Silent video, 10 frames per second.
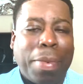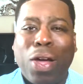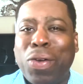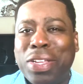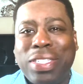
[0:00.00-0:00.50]
not
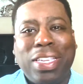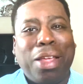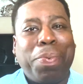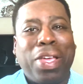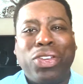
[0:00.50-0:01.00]
going to sit
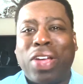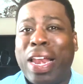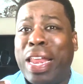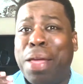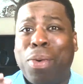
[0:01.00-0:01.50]
up here and try to
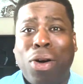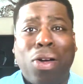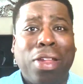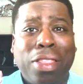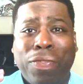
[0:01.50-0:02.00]
name
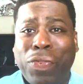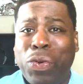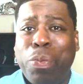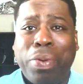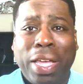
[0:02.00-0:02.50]
all of the
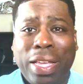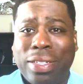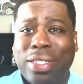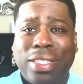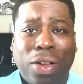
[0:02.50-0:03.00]
food
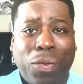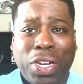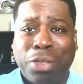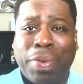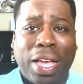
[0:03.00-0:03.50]
places that
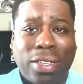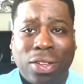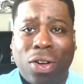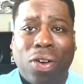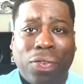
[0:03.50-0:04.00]
Richmond has to
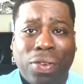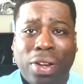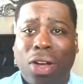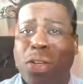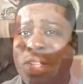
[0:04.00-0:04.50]
offer and all the